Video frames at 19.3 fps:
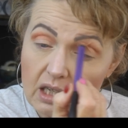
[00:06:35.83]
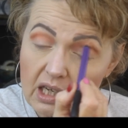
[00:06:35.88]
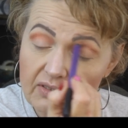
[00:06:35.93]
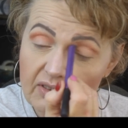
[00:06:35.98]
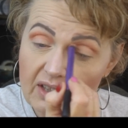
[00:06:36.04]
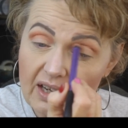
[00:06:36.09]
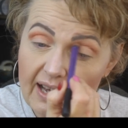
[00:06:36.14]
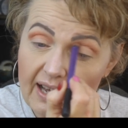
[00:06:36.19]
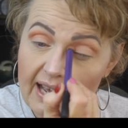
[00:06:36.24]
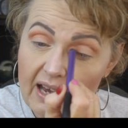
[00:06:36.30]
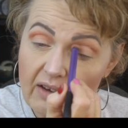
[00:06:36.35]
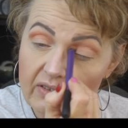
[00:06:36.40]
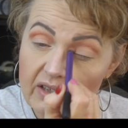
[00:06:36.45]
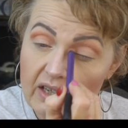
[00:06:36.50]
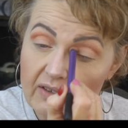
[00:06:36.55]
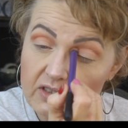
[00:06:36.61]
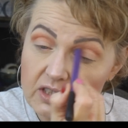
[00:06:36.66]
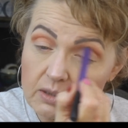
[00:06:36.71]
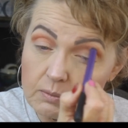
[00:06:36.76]
Not that I have
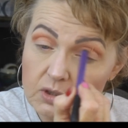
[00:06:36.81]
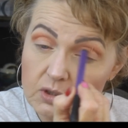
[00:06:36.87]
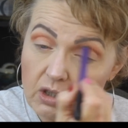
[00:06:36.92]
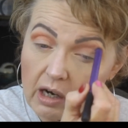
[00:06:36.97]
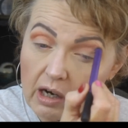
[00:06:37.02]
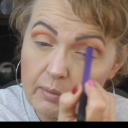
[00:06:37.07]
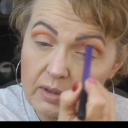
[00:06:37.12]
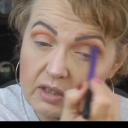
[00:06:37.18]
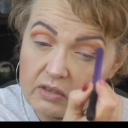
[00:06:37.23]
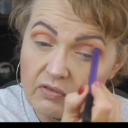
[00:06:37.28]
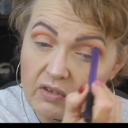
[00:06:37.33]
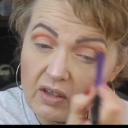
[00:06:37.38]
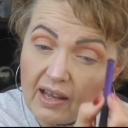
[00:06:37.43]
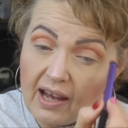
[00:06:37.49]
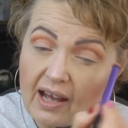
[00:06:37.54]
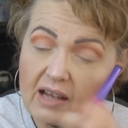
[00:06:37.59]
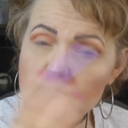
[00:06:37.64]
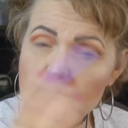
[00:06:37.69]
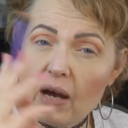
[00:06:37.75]
enough subscribers for
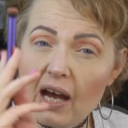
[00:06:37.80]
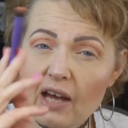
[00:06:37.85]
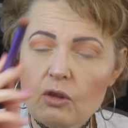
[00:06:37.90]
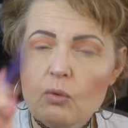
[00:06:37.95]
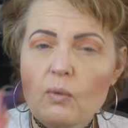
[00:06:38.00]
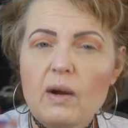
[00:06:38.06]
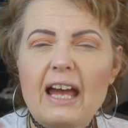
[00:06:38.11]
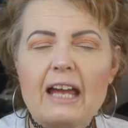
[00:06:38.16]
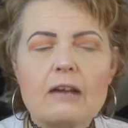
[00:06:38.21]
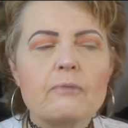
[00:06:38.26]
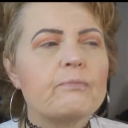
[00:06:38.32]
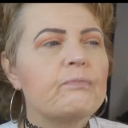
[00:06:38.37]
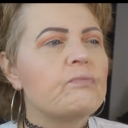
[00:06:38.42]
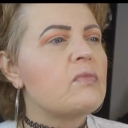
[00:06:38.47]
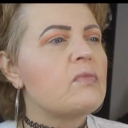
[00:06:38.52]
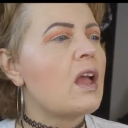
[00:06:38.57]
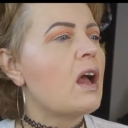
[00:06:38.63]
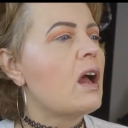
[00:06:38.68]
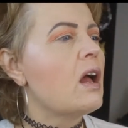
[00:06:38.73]
that. By the way,
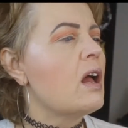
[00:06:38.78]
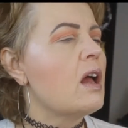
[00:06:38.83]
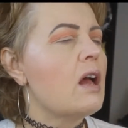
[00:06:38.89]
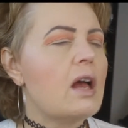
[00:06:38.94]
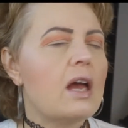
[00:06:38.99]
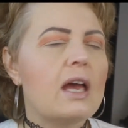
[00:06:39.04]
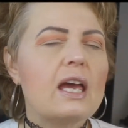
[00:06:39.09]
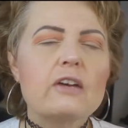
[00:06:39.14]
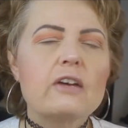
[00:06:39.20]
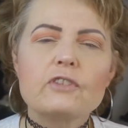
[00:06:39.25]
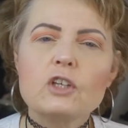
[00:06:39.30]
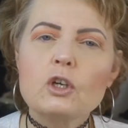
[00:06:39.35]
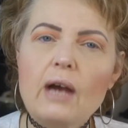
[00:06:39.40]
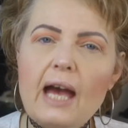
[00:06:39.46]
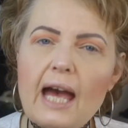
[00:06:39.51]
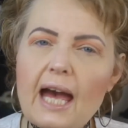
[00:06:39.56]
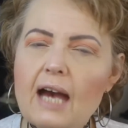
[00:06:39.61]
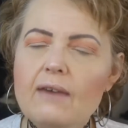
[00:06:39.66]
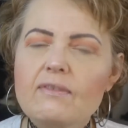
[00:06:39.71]
if
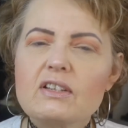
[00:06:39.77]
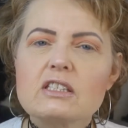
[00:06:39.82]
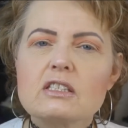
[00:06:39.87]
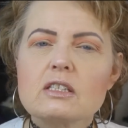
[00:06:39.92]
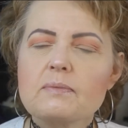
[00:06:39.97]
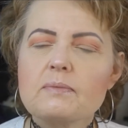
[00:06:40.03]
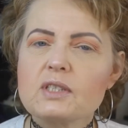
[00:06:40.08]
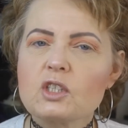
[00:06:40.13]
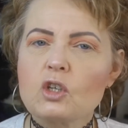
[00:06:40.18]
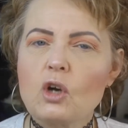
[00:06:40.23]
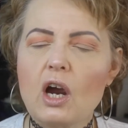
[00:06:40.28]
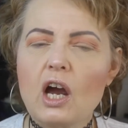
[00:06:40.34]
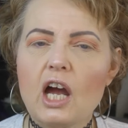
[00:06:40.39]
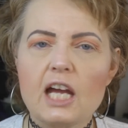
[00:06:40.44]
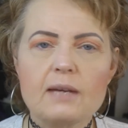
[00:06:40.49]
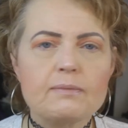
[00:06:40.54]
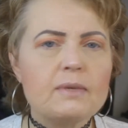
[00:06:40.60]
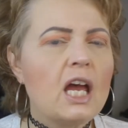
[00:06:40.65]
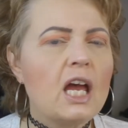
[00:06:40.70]
you haven't
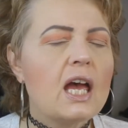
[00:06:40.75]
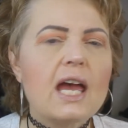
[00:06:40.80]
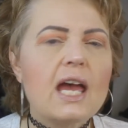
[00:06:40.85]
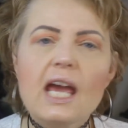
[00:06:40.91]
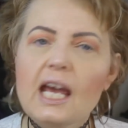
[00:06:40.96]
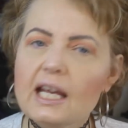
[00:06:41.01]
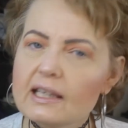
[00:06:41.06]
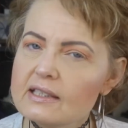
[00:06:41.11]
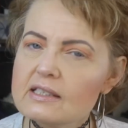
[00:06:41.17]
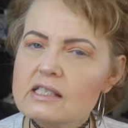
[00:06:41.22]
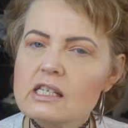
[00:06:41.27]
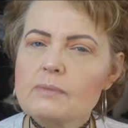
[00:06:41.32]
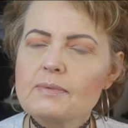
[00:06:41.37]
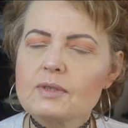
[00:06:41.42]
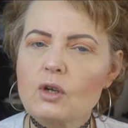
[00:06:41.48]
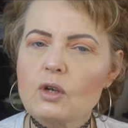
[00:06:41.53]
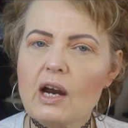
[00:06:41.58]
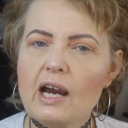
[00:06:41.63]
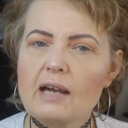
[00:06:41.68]
subscribed, hit the
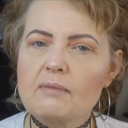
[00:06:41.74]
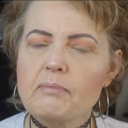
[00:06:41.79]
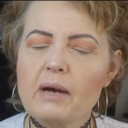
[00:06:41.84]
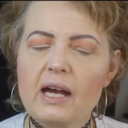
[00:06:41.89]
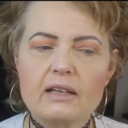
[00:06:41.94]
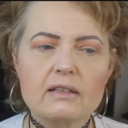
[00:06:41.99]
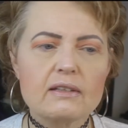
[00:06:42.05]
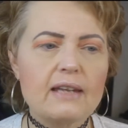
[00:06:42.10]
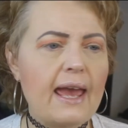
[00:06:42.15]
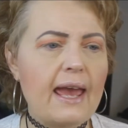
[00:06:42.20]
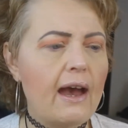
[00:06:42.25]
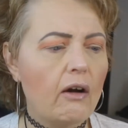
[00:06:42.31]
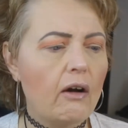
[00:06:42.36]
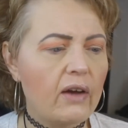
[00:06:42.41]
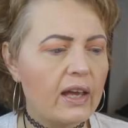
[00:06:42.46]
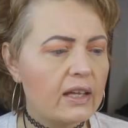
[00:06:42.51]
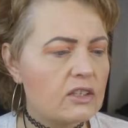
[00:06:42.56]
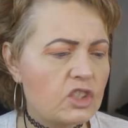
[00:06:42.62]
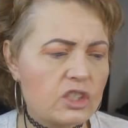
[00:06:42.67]
subscribe button.
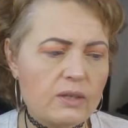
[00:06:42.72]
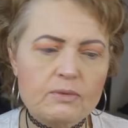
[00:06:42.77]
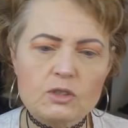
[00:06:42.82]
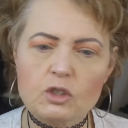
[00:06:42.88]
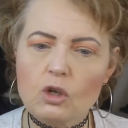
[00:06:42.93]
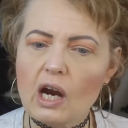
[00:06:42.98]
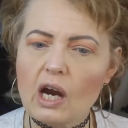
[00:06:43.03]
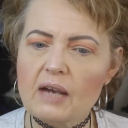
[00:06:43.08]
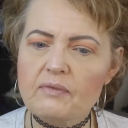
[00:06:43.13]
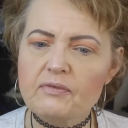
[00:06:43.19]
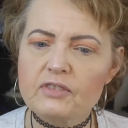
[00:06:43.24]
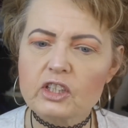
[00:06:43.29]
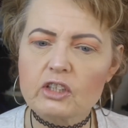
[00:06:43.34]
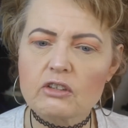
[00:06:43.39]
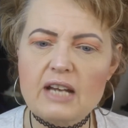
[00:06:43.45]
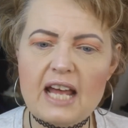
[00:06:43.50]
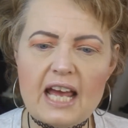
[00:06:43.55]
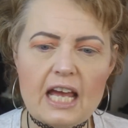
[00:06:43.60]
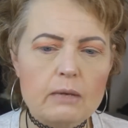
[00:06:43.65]
Hell, hit subscribe for
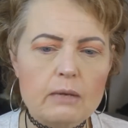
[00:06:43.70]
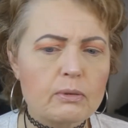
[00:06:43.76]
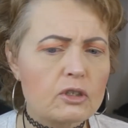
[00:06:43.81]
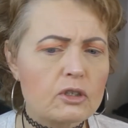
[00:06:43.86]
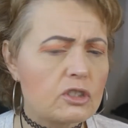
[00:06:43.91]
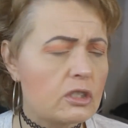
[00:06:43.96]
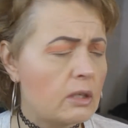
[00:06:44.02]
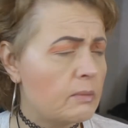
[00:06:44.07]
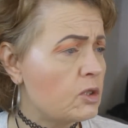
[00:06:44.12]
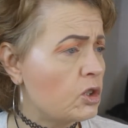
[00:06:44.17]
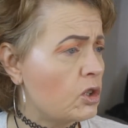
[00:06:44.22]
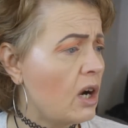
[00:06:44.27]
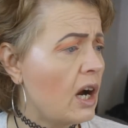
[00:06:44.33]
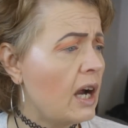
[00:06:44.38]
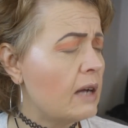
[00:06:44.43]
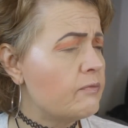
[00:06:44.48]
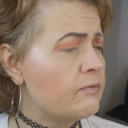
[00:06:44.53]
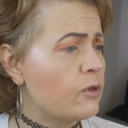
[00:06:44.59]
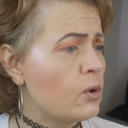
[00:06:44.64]
your neighbors.
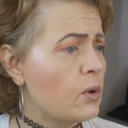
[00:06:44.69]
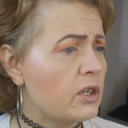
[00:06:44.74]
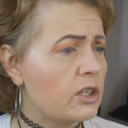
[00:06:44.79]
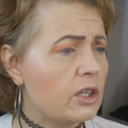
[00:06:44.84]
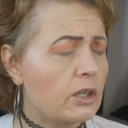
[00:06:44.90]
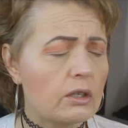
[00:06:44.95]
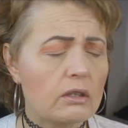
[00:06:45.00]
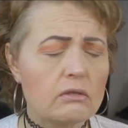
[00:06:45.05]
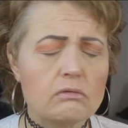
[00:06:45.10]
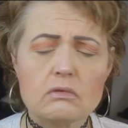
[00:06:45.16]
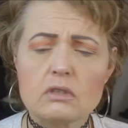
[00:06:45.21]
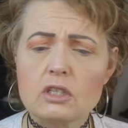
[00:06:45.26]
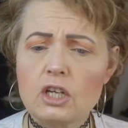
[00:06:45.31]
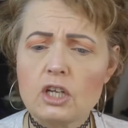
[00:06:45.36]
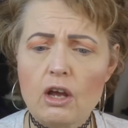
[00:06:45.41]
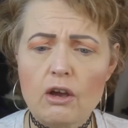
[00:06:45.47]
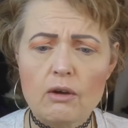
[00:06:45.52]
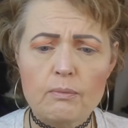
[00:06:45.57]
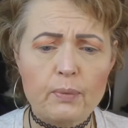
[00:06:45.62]
Subscribe for your,
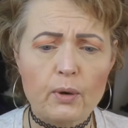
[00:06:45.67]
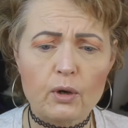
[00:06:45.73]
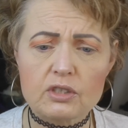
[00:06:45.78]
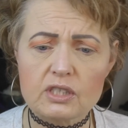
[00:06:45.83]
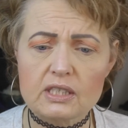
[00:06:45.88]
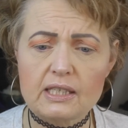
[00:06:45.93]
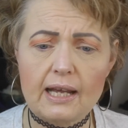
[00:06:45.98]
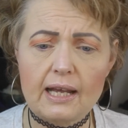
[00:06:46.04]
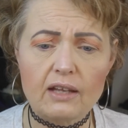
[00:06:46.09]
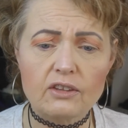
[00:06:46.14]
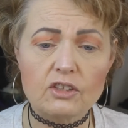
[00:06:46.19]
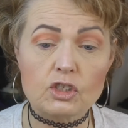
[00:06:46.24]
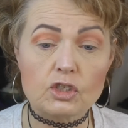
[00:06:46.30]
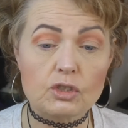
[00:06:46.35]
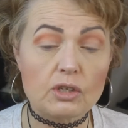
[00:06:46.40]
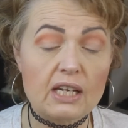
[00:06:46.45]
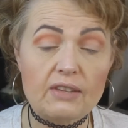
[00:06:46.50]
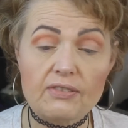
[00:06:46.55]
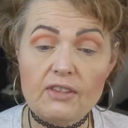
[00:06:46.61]
person down the
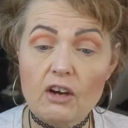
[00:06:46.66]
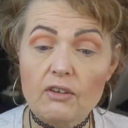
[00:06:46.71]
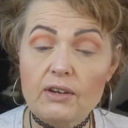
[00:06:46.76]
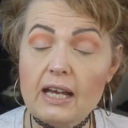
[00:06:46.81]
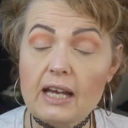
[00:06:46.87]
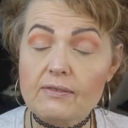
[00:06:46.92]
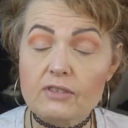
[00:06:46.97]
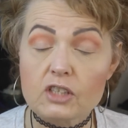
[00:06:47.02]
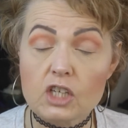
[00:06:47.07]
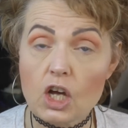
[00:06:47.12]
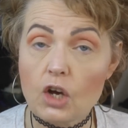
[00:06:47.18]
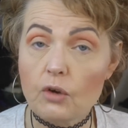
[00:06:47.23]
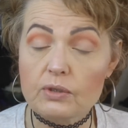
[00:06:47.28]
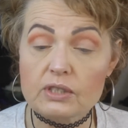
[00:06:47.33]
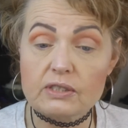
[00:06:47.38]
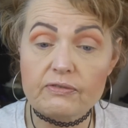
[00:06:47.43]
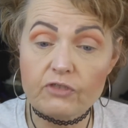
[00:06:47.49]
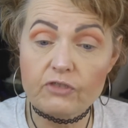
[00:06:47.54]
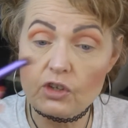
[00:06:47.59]
street. They'll never
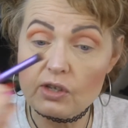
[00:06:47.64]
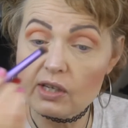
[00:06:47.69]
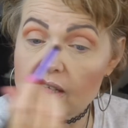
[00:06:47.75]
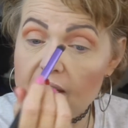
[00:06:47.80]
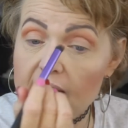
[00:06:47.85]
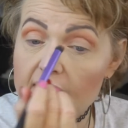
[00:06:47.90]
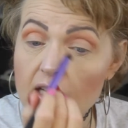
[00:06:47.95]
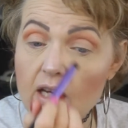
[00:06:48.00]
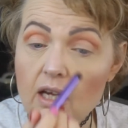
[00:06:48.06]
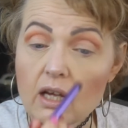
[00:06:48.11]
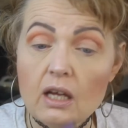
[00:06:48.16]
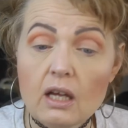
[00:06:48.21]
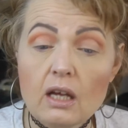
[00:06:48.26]
know it's free.